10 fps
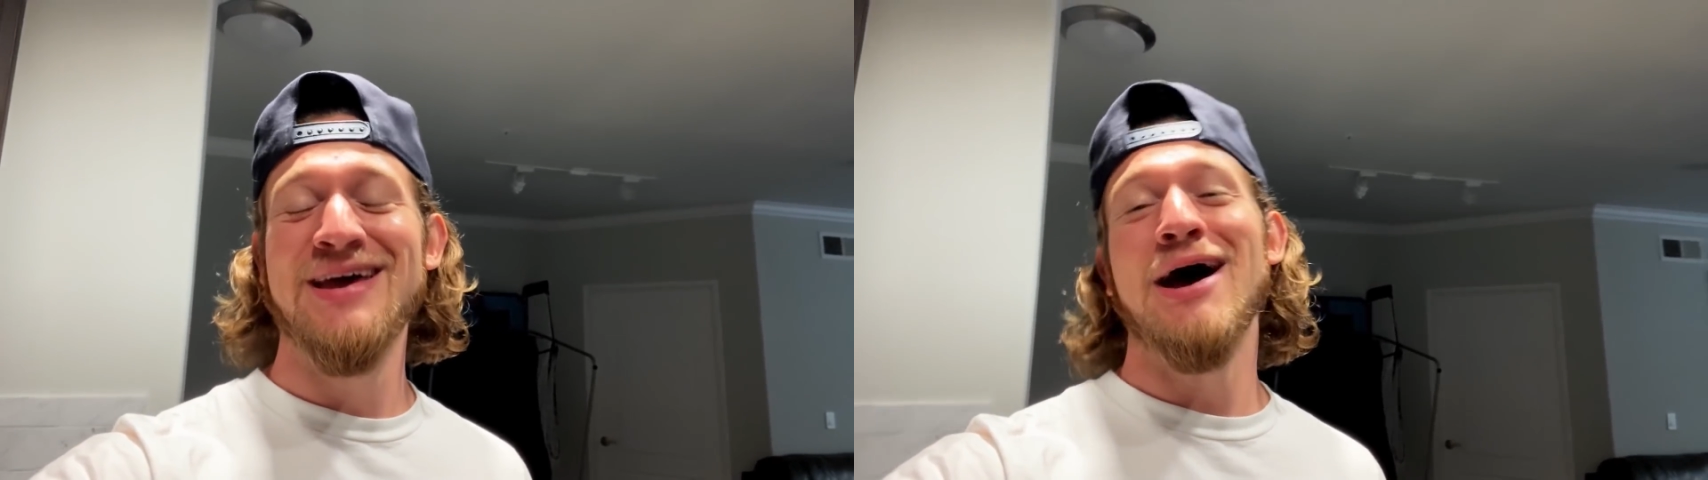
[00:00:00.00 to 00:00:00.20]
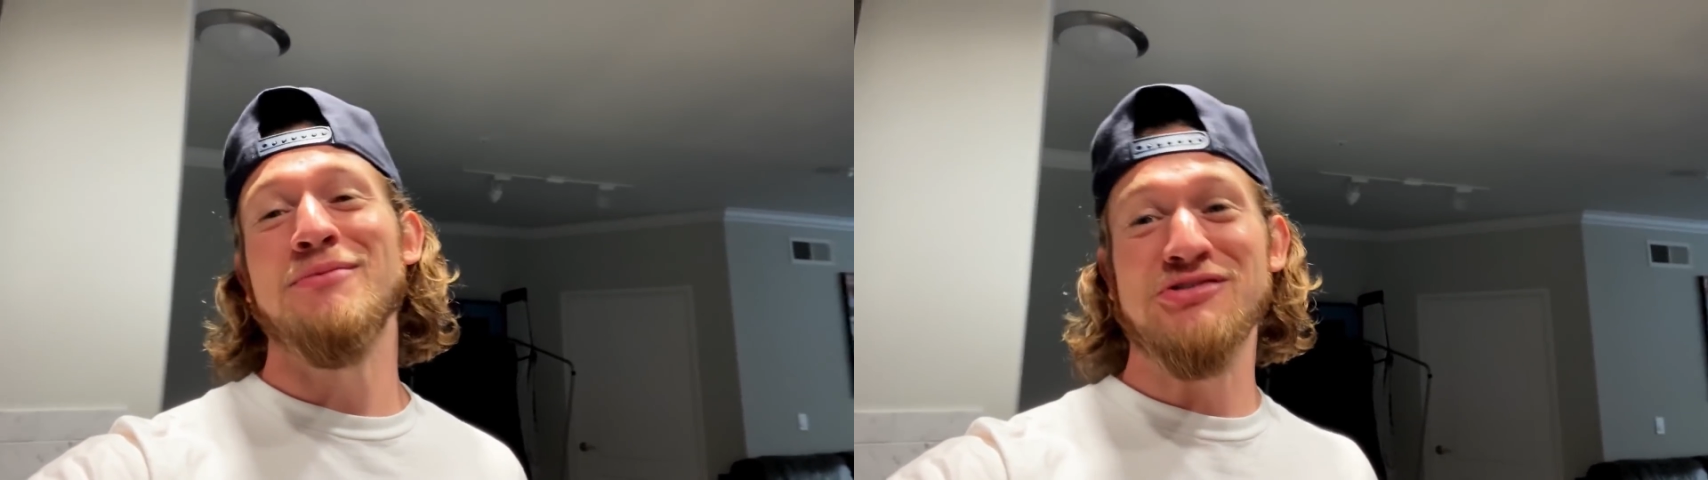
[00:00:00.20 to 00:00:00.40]

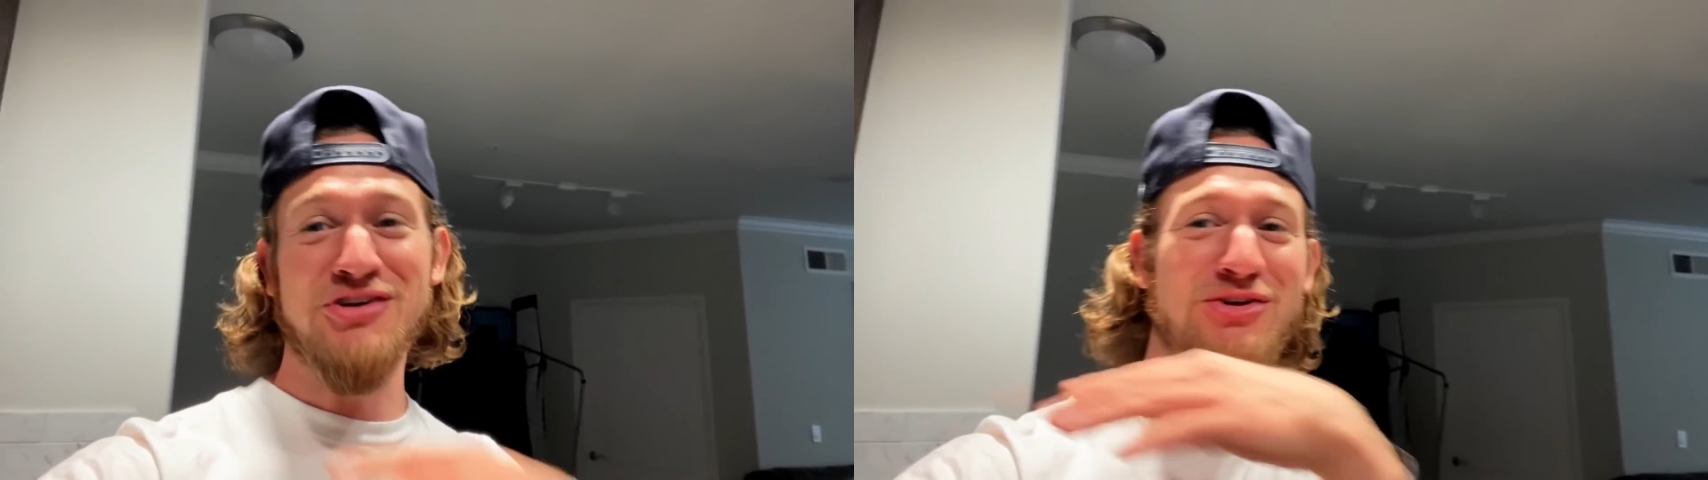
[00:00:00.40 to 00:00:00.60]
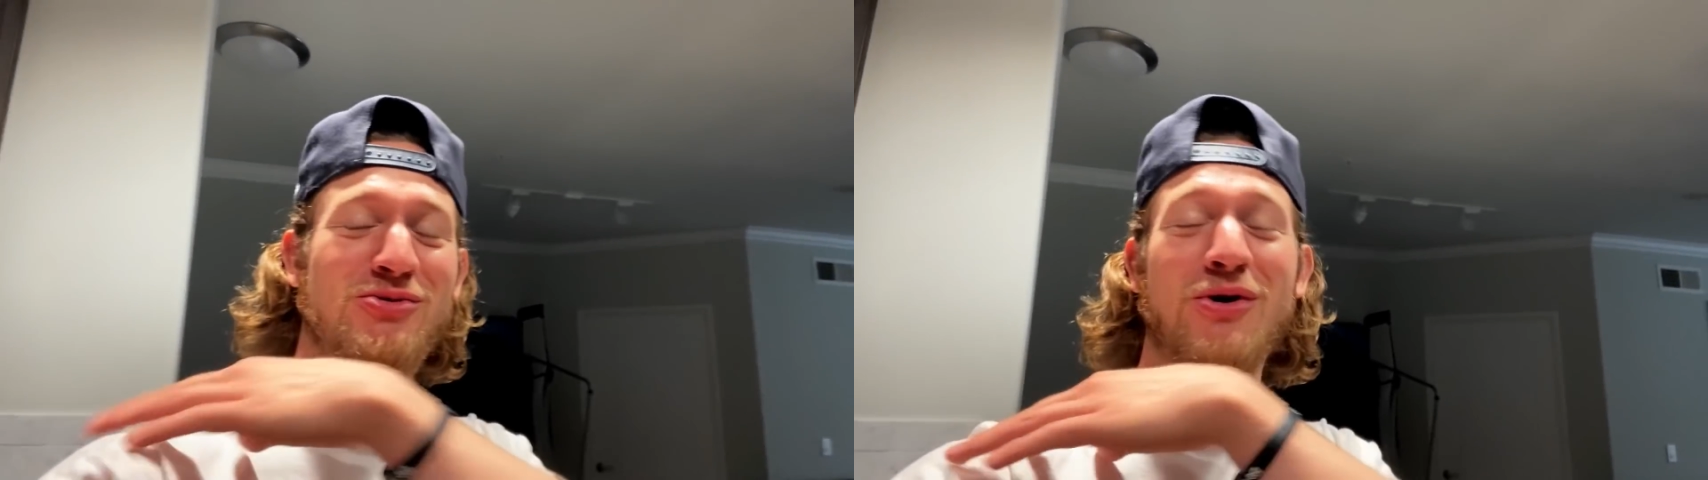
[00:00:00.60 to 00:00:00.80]
I'm gonna
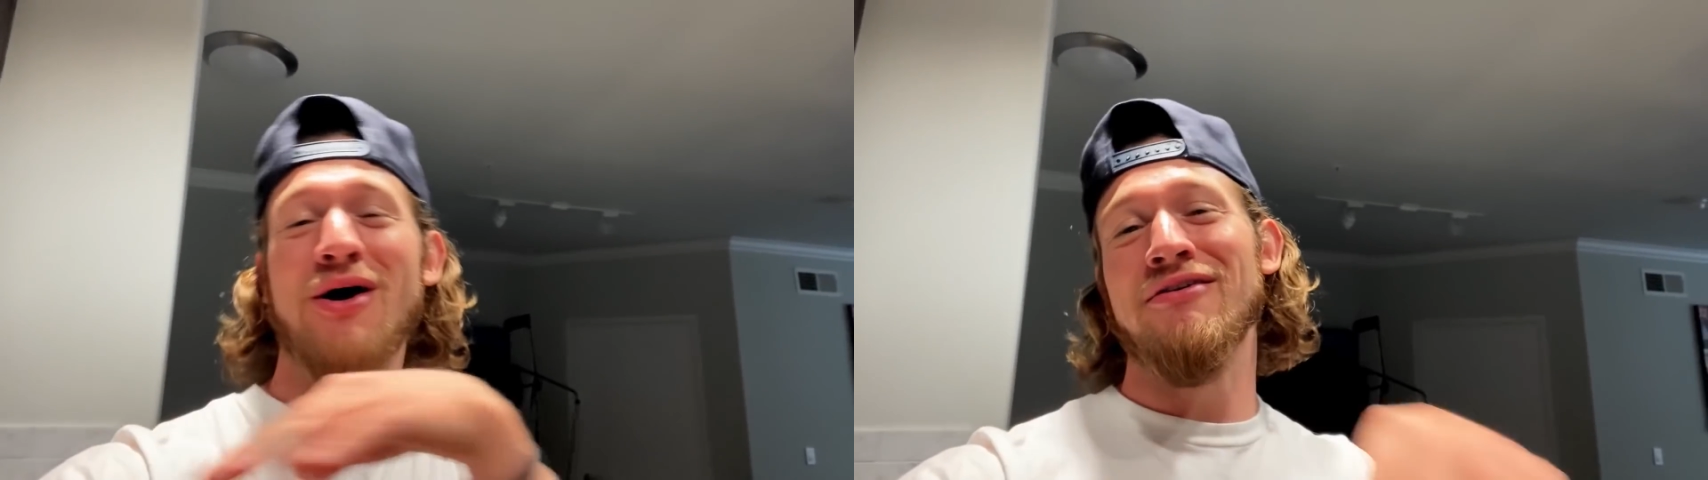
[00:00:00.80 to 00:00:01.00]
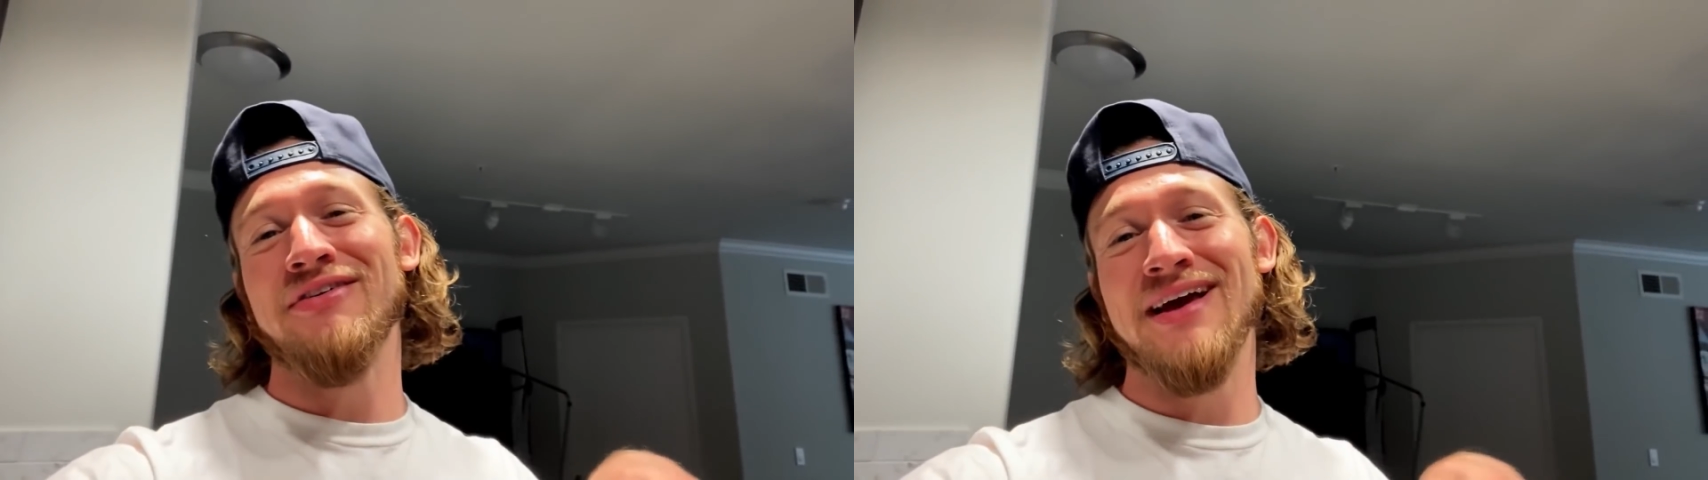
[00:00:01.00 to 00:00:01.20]
show you
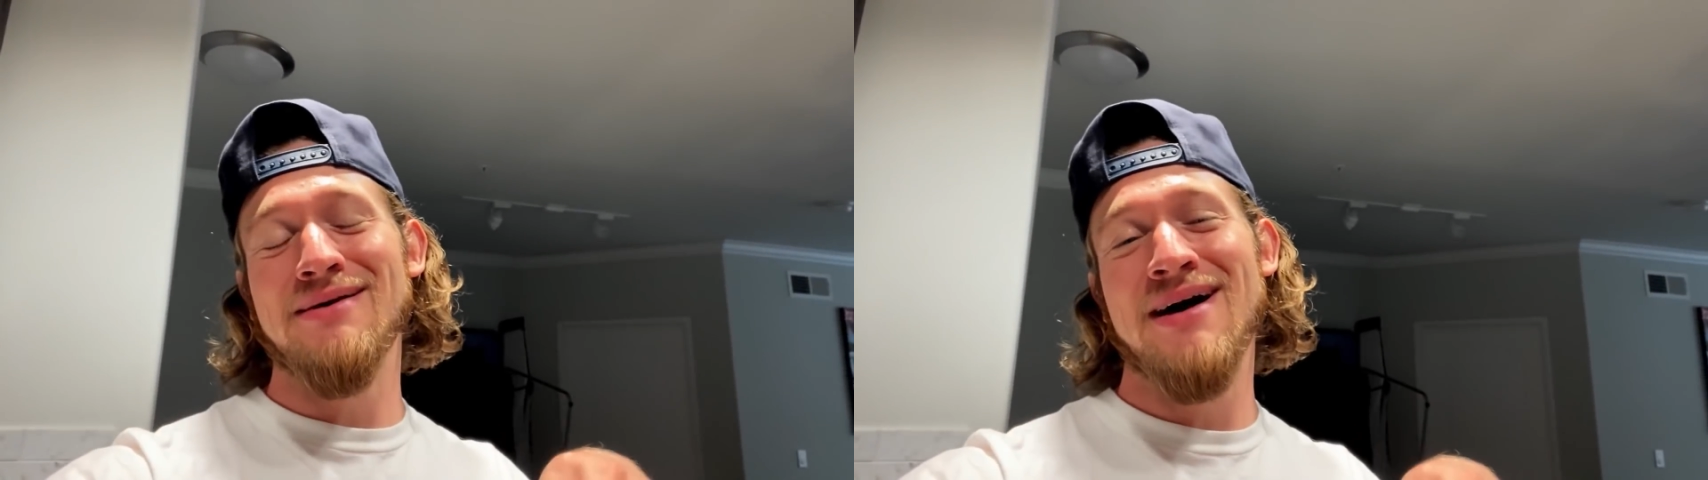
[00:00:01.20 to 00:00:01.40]
everything I'm